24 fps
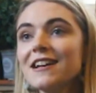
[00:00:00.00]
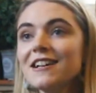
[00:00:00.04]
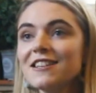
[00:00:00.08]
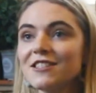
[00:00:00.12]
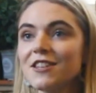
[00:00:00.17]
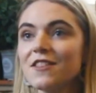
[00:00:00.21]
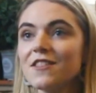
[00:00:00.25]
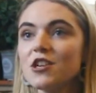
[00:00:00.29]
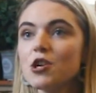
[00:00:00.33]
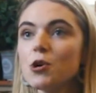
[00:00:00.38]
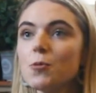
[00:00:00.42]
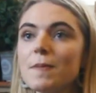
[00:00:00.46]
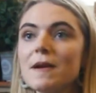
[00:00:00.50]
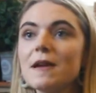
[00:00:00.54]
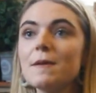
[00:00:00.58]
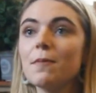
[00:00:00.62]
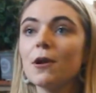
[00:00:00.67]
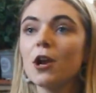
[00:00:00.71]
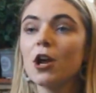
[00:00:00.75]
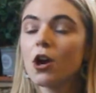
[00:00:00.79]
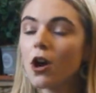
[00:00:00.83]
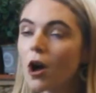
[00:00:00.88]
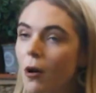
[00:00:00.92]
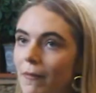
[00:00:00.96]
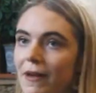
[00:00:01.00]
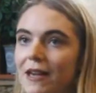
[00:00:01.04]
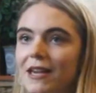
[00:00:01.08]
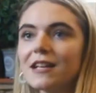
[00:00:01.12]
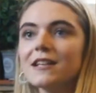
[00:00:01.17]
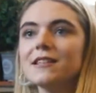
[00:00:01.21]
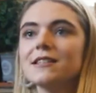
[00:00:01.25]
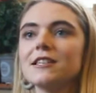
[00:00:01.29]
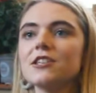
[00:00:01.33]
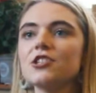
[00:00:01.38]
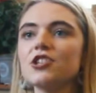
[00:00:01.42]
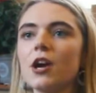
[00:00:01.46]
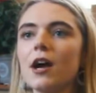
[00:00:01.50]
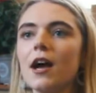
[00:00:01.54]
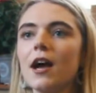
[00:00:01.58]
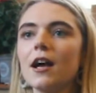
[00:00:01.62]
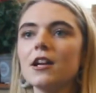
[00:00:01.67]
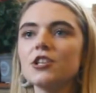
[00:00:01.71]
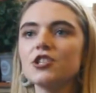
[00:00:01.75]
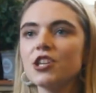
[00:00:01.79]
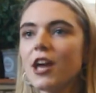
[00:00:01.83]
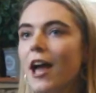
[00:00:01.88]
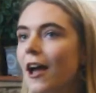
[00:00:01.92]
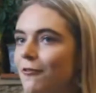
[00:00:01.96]
So the young people are coming into
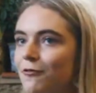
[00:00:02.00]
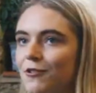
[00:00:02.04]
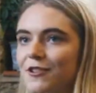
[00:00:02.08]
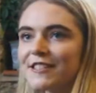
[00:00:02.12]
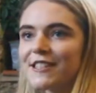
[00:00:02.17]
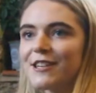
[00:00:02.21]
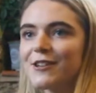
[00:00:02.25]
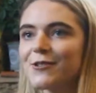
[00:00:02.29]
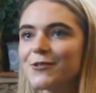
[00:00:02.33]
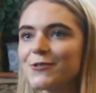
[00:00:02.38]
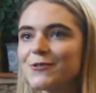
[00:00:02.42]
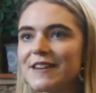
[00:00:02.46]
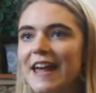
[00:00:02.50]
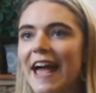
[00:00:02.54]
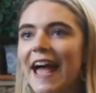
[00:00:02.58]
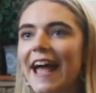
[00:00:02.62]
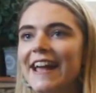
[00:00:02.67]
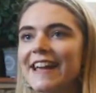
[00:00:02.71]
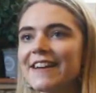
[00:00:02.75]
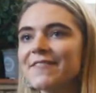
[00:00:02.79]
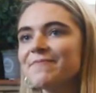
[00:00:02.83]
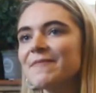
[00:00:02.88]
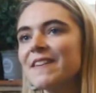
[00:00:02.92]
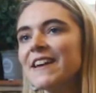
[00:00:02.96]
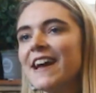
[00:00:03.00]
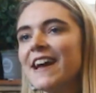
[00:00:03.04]
church every single day,